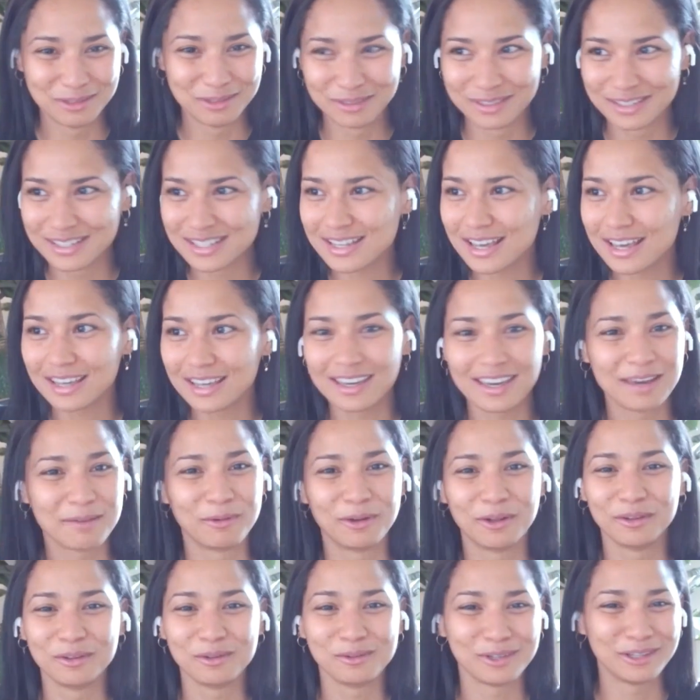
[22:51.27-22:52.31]
this. I came
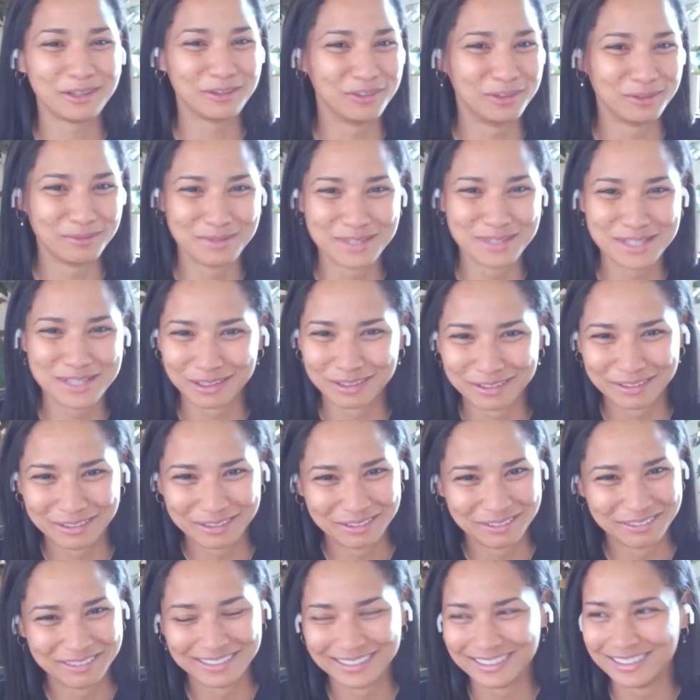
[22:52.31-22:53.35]
all the way from Sierra Leone.